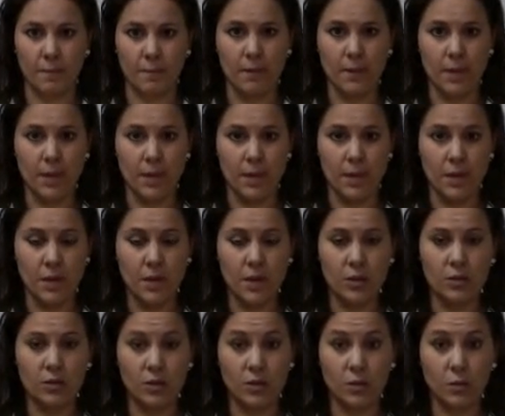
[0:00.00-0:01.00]
be
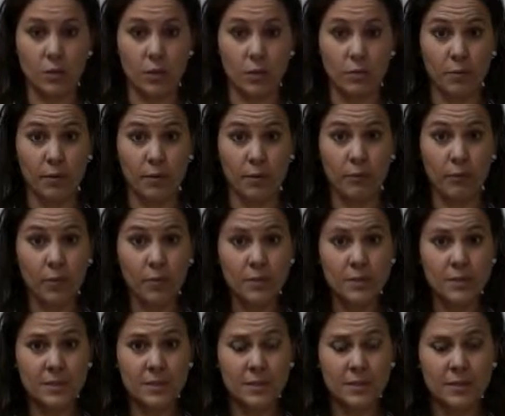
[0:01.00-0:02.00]
using the word
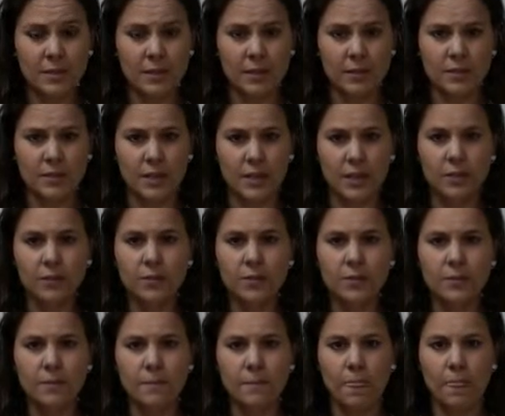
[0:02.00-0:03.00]
performance instead of
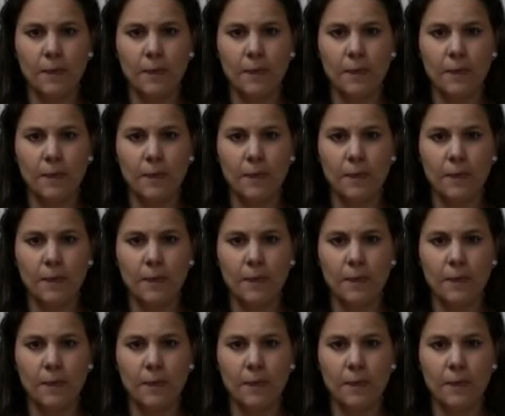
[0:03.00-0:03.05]
skills.